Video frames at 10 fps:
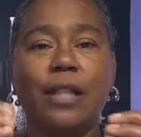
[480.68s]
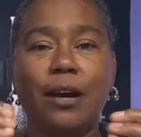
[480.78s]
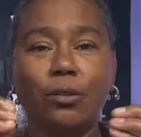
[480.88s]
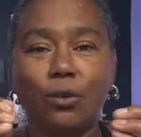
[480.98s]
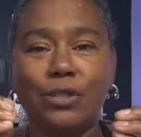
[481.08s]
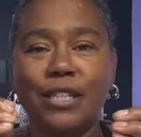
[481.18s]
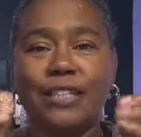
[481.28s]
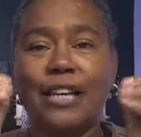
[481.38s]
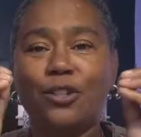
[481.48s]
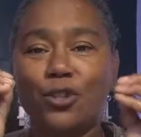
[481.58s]
without those
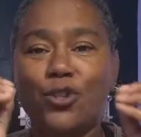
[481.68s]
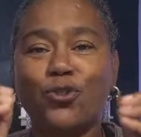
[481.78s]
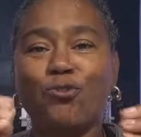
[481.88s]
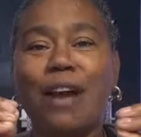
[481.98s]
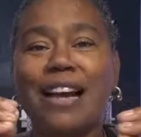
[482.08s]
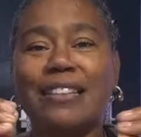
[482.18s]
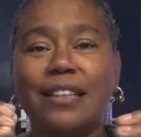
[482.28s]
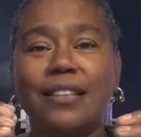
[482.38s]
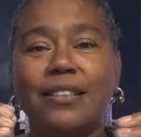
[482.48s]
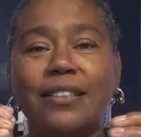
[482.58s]
things that
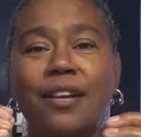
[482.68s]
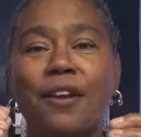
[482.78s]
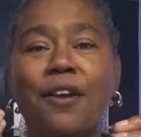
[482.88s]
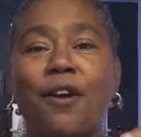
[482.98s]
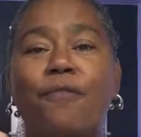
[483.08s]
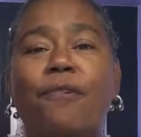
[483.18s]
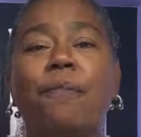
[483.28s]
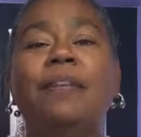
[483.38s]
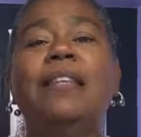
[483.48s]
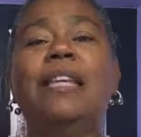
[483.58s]
distract us
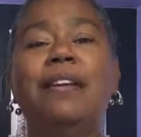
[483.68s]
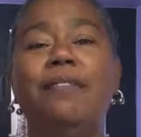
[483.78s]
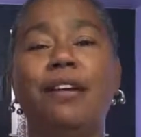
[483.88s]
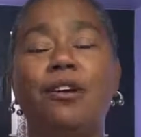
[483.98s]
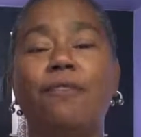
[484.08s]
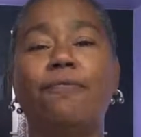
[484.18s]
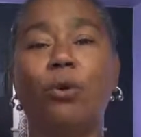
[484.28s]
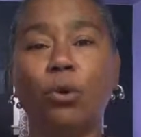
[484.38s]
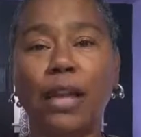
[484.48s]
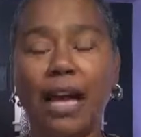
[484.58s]
from living our
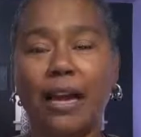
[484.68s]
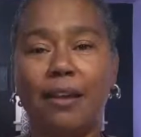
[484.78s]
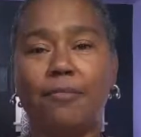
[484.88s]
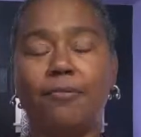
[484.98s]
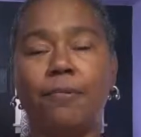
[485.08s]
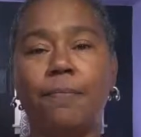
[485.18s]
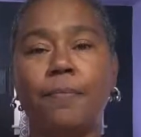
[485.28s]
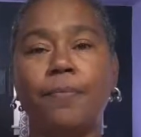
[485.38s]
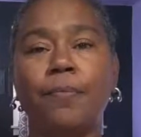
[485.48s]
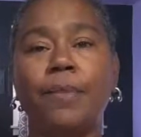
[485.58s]
full life,
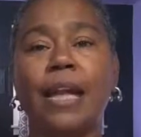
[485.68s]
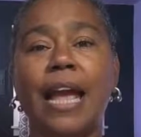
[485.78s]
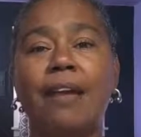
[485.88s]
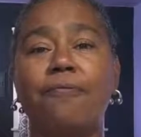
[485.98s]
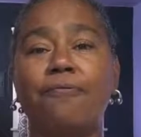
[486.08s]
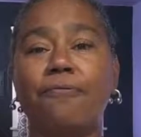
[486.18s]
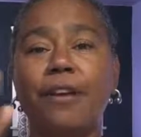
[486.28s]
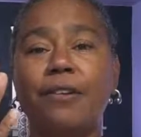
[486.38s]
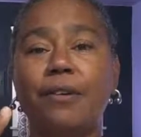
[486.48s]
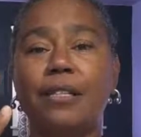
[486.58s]
and
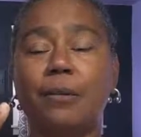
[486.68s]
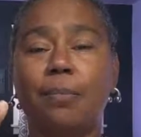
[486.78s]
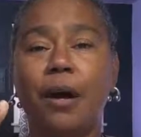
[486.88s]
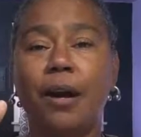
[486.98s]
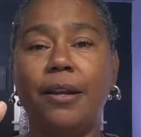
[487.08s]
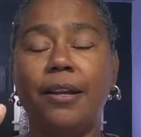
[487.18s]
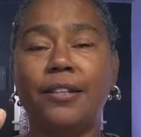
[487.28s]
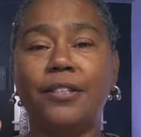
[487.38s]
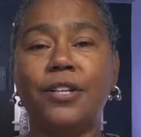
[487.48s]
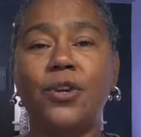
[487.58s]
fear is upon
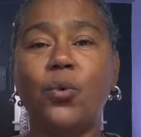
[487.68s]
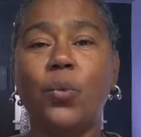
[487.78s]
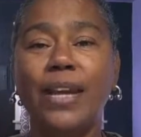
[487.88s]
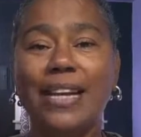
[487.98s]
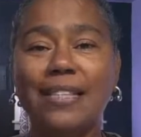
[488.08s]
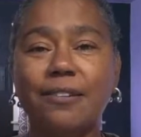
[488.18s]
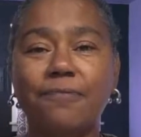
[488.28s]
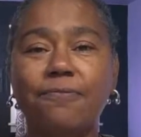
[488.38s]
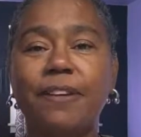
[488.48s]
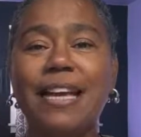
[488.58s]
us, we get to
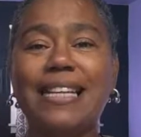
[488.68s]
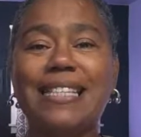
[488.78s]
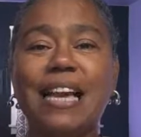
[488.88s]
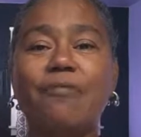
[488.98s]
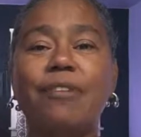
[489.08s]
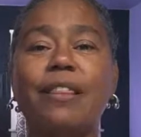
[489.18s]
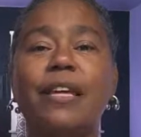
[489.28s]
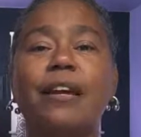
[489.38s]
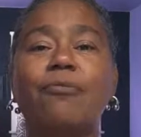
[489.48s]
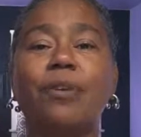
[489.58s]
face
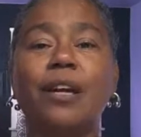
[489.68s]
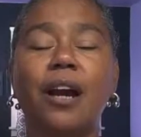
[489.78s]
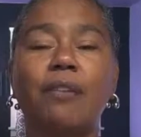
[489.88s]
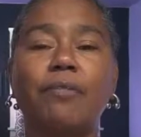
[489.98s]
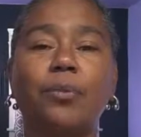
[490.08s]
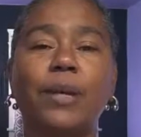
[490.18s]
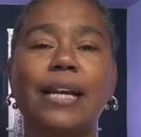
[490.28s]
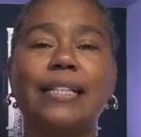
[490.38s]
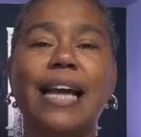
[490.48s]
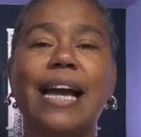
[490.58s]
everything and recover. We
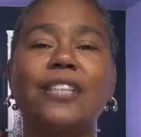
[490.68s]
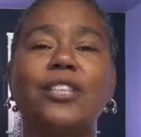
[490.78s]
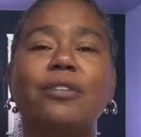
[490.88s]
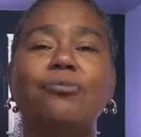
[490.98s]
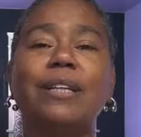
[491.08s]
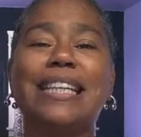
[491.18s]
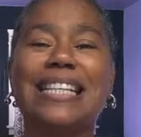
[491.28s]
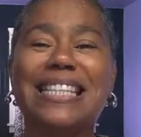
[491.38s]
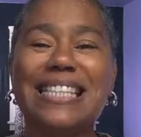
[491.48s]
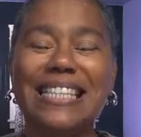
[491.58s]
get to actually really
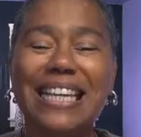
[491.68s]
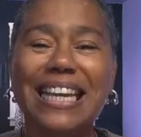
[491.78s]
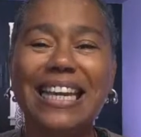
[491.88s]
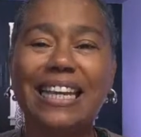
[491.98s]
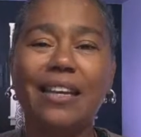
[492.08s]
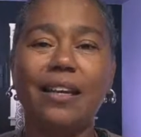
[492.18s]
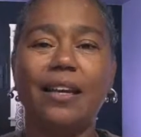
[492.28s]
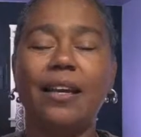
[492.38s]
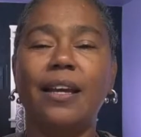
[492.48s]
see